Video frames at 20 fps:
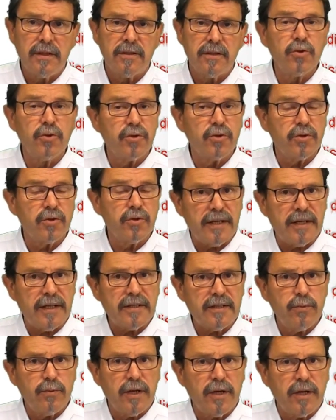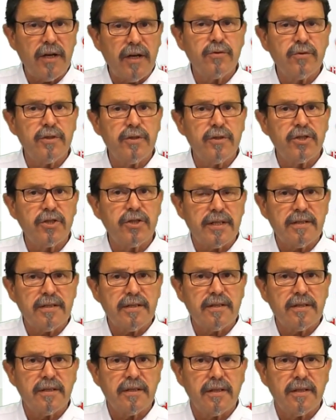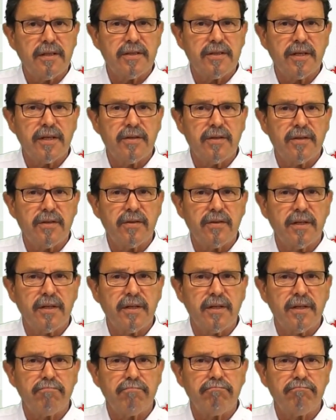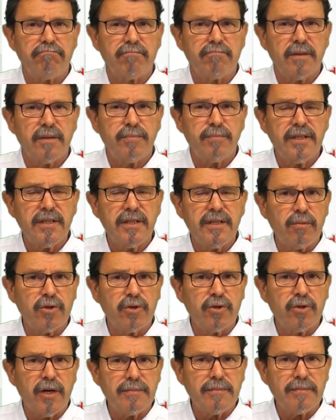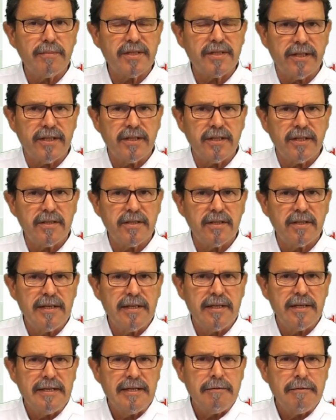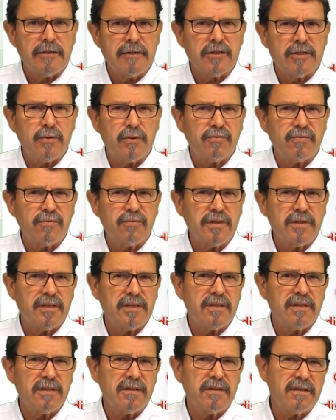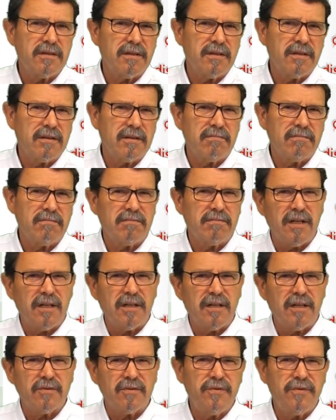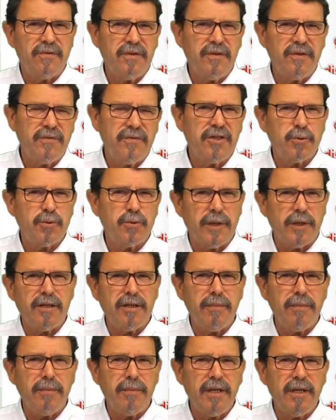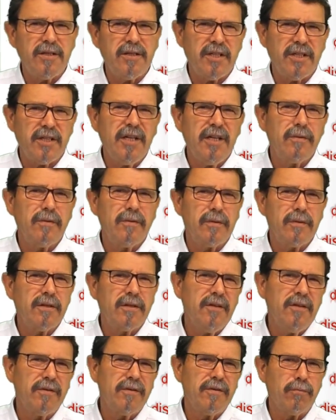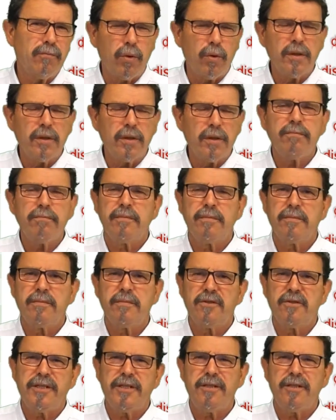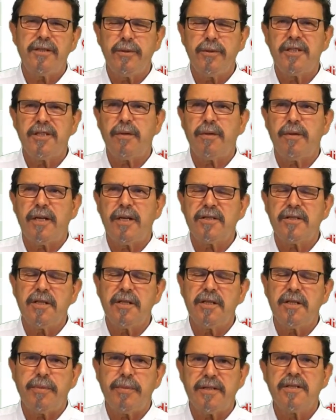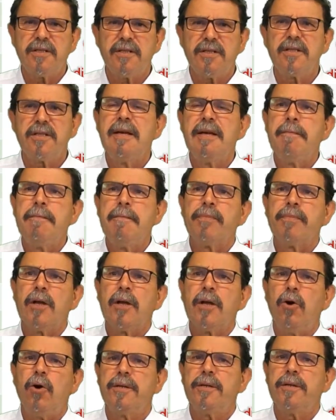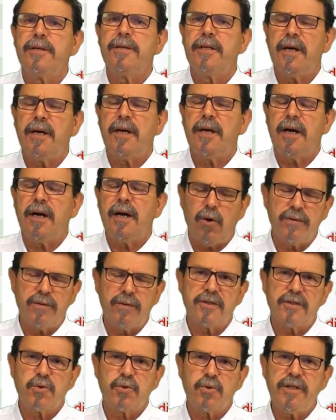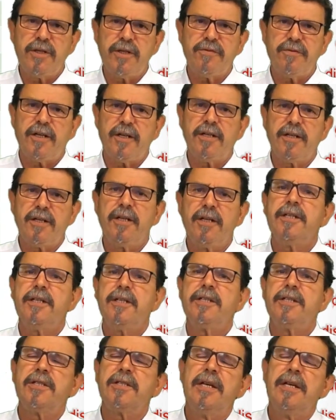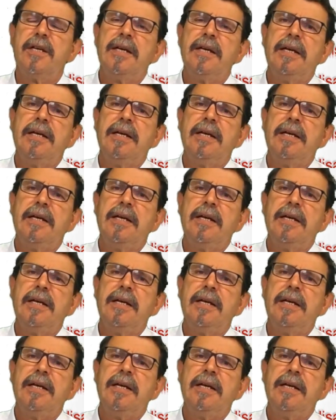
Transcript: Due to that, we have to adjust, let's say, the PWM settings. So for instance, 15-20 minutes, even more, 20 minutes plus, depends on how the squid finally is,